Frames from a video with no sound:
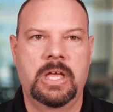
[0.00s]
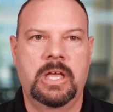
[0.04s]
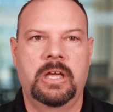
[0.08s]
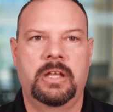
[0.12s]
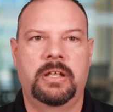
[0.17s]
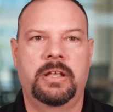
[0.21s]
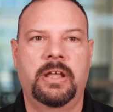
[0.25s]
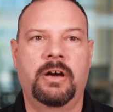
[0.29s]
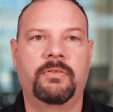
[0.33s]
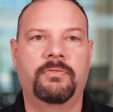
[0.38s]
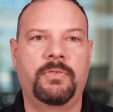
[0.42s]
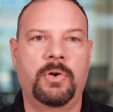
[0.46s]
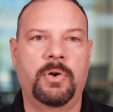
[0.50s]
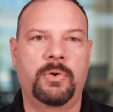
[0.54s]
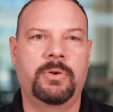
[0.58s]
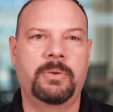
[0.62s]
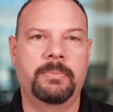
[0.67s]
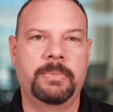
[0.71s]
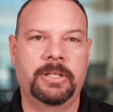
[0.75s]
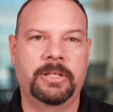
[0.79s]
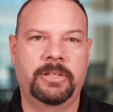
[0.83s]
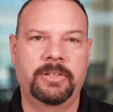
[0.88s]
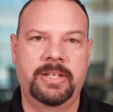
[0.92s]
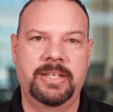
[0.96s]
Now,
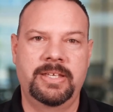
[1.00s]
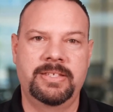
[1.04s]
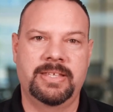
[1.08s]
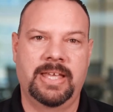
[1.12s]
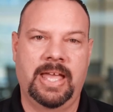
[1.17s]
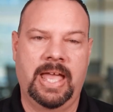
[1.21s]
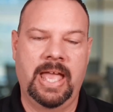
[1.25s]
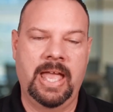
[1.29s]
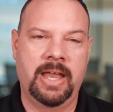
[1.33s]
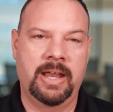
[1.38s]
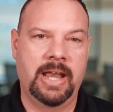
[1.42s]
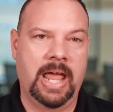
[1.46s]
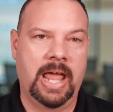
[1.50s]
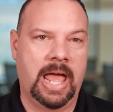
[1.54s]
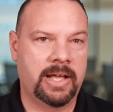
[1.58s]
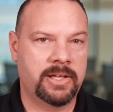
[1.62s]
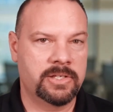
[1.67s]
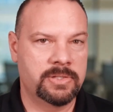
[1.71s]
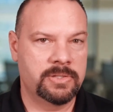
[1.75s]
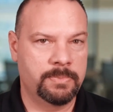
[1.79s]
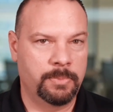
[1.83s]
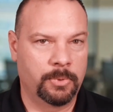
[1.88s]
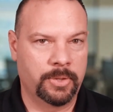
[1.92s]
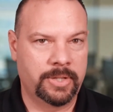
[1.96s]
vulnerabilities and
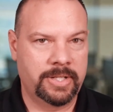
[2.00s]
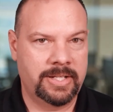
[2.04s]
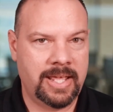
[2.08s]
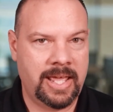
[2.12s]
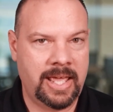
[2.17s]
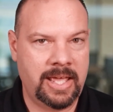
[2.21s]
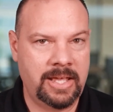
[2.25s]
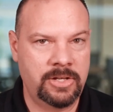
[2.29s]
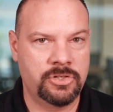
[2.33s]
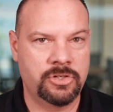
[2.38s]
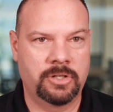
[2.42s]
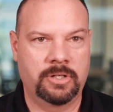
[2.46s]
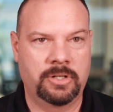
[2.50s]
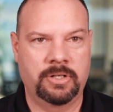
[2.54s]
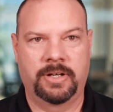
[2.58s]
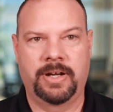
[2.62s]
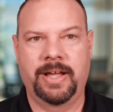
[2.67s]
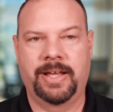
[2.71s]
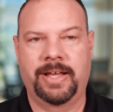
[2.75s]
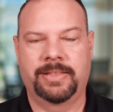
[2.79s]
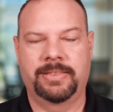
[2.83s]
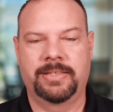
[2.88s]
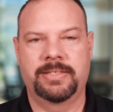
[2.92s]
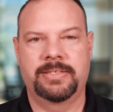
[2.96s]
exploitation are
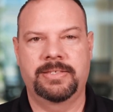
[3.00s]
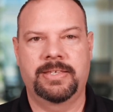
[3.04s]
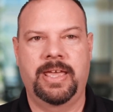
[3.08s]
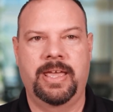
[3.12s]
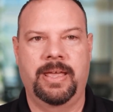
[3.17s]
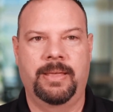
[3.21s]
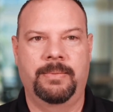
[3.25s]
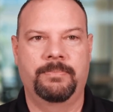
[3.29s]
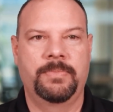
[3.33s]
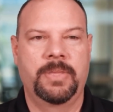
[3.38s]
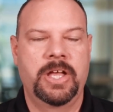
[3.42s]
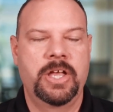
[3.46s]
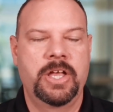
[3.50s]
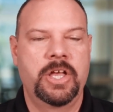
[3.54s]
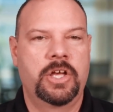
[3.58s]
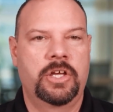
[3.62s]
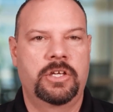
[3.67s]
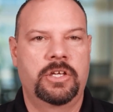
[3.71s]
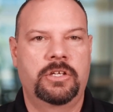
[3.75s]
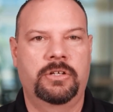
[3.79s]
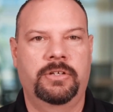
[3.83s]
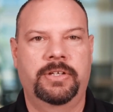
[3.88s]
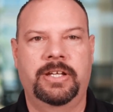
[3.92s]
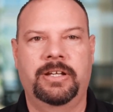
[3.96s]
not the same.
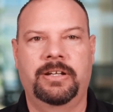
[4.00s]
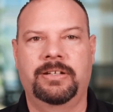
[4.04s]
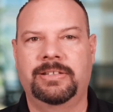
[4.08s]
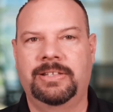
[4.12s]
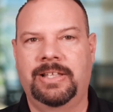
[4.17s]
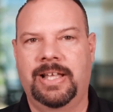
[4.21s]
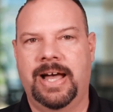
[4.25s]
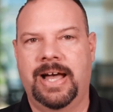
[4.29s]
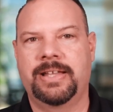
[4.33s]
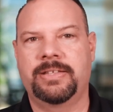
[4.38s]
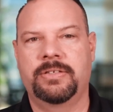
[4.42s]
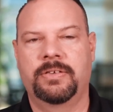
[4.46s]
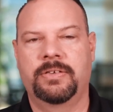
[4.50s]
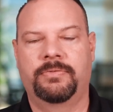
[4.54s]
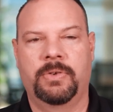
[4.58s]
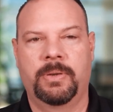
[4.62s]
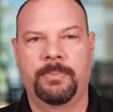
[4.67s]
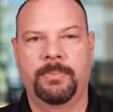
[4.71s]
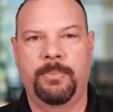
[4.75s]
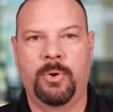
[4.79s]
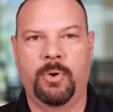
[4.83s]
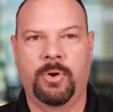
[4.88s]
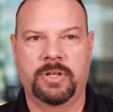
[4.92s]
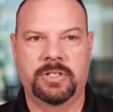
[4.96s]
You'll hear lots of
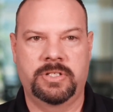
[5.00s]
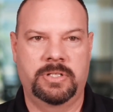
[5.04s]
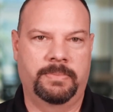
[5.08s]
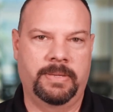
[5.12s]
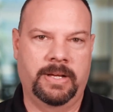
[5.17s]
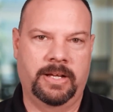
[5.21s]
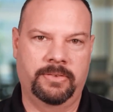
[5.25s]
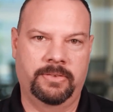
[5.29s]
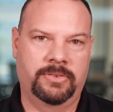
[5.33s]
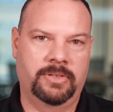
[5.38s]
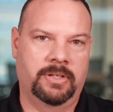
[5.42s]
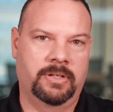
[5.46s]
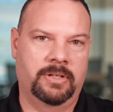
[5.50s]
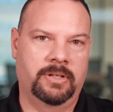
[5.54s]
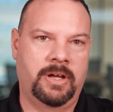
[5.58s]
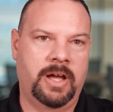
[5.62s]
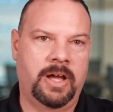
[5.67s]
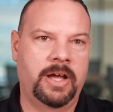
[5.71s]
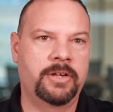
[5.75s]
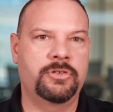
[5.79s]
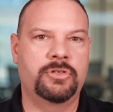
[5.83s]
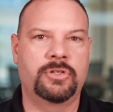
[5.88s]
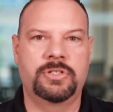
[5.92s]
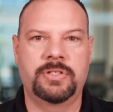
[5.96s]
reports about the
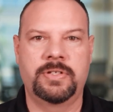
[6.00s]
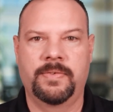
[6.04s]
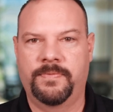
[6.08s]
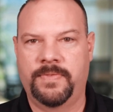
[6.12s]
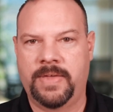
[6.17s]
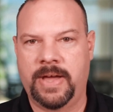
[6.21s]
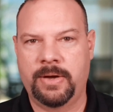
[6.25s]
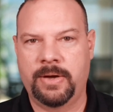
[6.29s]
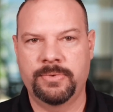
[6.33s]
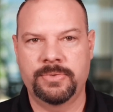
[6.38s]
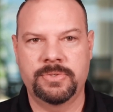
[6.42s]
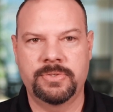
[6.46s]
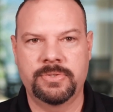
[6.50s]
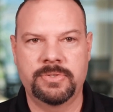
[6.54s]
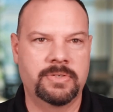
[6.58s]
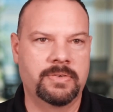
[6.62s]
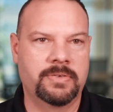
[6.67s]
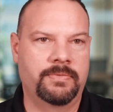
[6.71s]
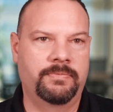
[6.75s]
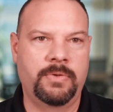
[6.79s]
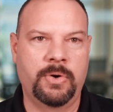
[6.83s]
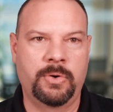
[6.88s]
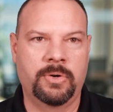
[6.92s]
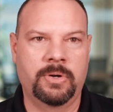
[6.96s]
hundreds of thousands of
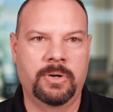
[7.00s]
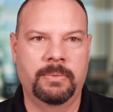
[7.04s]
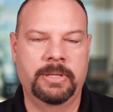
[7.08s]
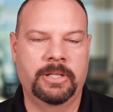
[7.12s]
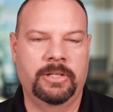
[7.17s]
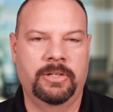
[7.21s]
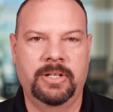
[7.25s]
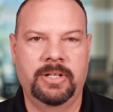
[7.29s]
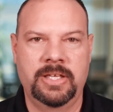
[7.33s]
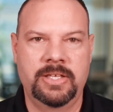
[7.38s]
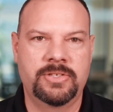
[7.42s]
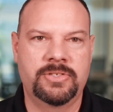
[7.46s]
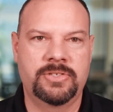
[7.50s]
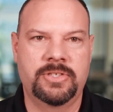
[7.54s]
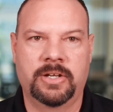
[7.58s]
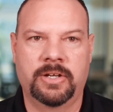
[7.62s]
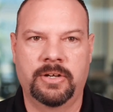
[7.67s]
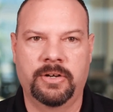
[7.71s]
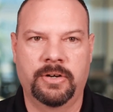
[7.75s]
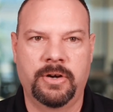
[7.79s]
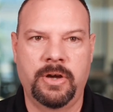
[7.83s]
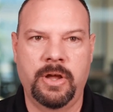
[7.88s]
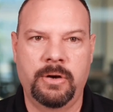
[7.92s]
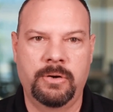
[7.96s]
vulnerabilities that
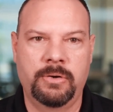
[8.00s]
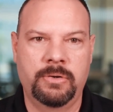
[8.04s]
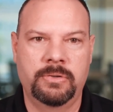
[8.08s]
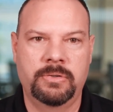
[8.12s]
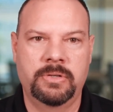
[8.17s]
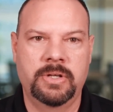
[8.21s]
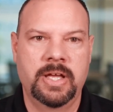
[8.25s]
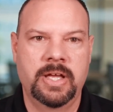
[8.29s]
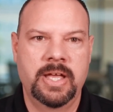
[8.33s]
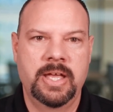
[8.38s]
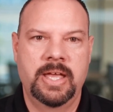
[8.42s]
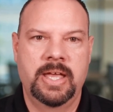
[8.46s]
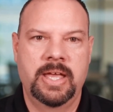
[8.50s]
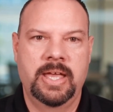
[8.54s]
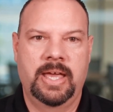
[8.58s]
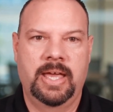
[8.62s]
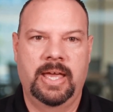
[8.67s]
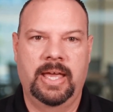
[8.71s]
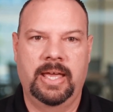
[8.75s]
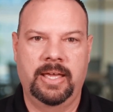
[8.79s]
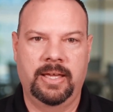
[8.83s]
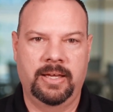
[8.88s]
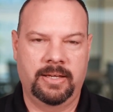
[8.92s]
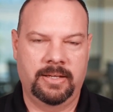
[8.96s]
are known,
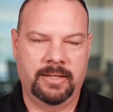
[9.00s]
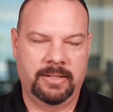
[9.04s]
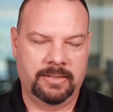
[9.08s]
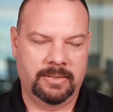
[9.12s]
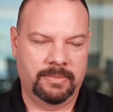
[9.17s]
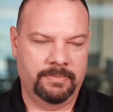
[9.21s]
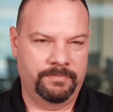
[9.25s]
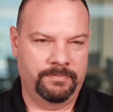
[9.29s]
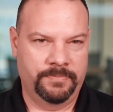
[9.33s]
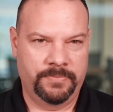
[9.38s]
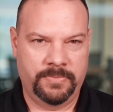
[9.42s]
and